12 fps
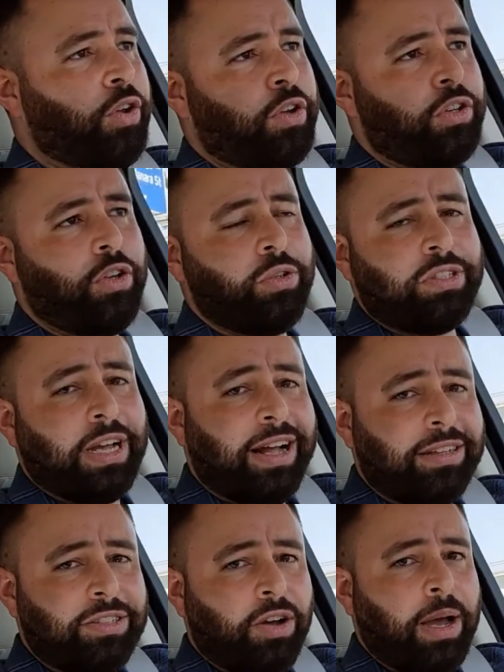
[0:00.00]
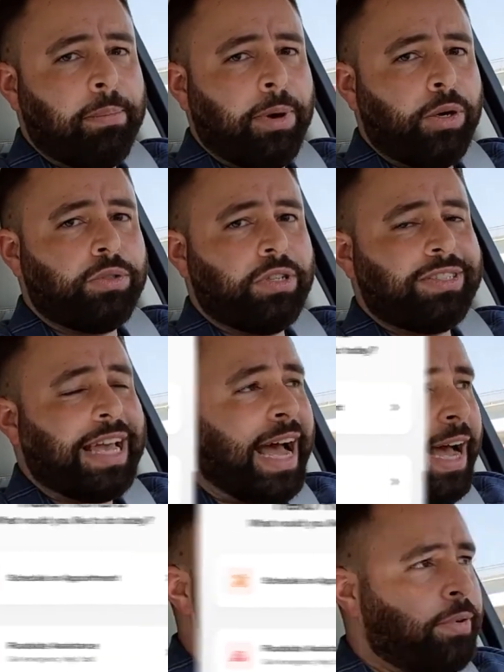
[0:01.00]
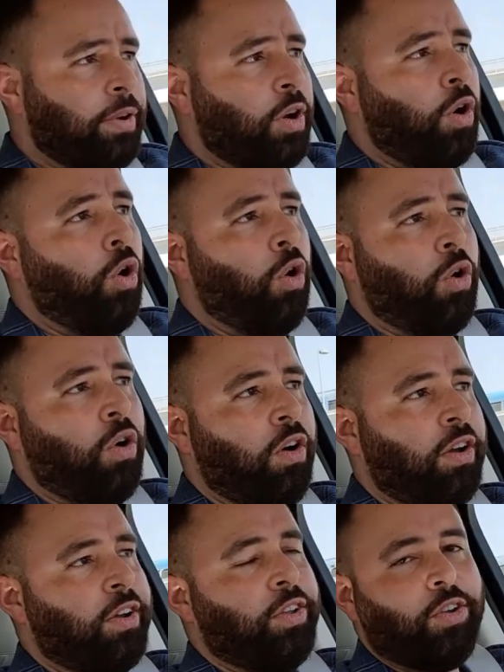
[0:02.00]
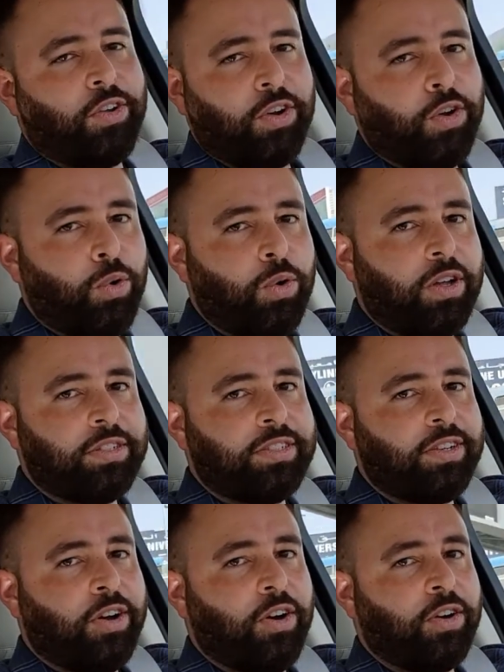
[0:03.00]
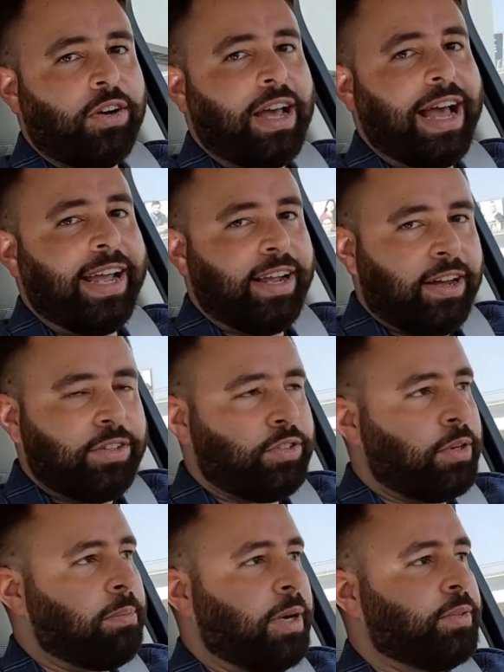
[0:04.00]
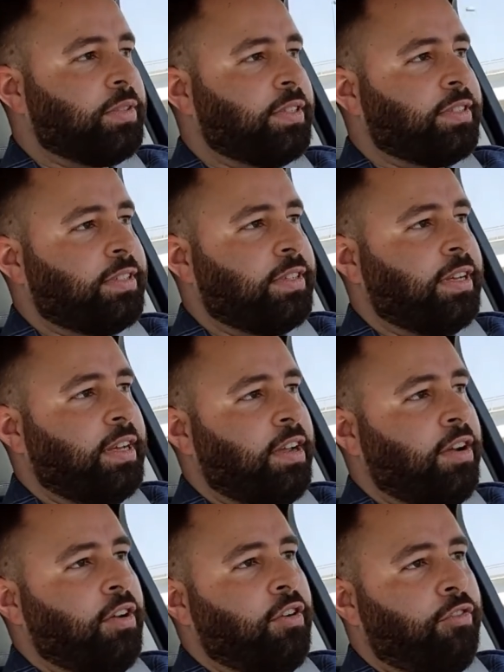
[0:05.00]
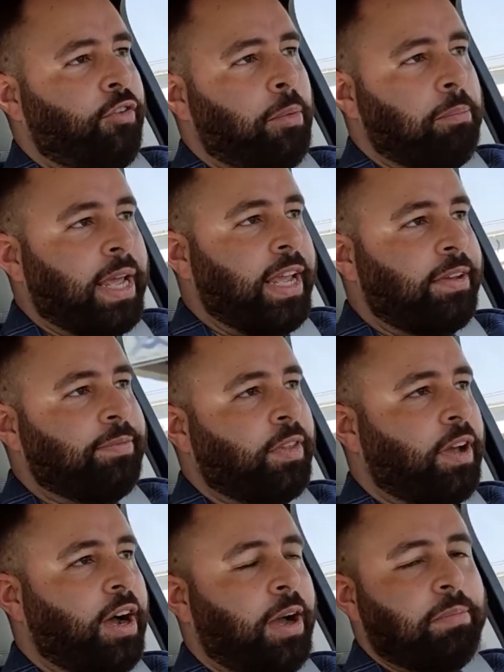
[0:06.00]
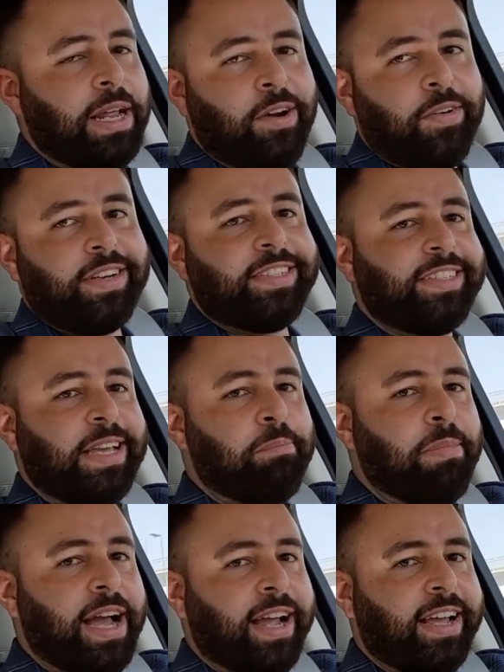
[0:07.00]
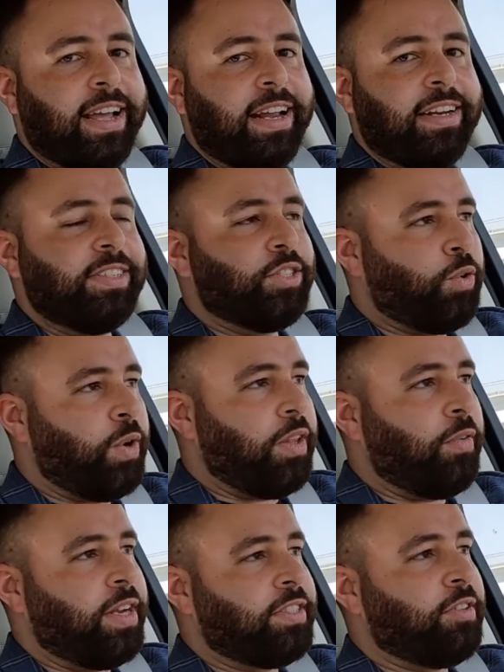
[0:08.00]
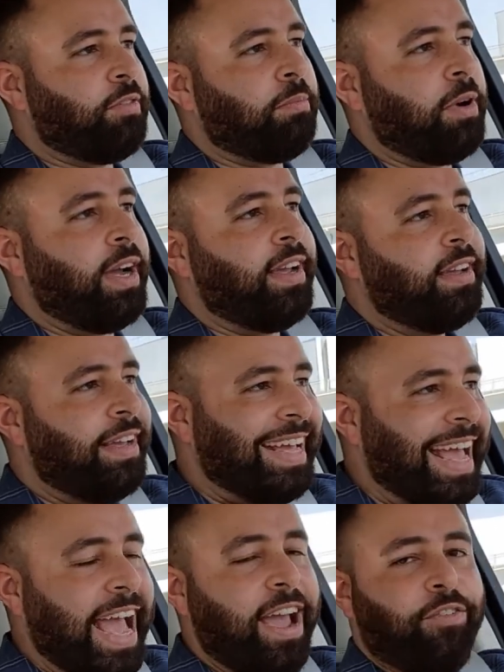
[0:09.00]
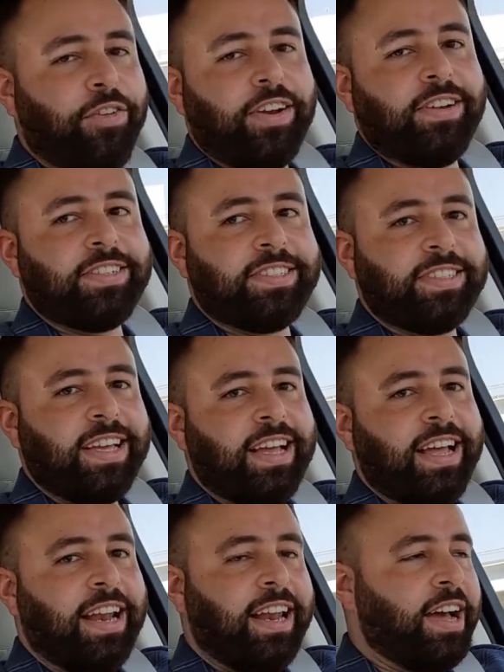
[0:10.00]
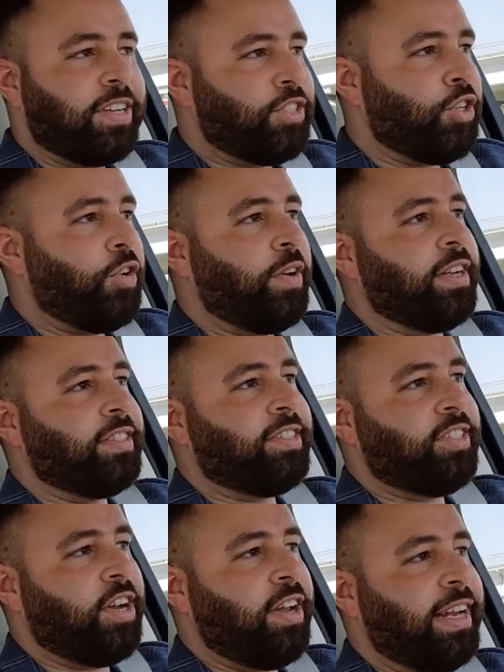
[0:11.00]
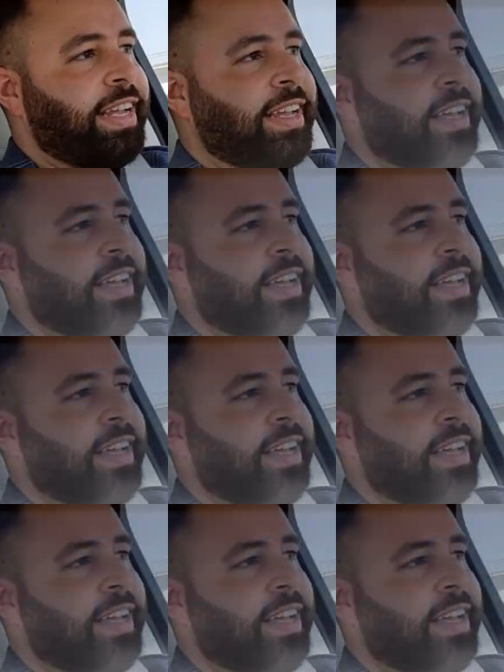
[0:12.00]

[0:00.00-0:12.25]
can use the Altair Motors app, or you can call us on 800 Motors. From me, I'm now going to sit back and enjoy the rest of my effortless, luxurious journey,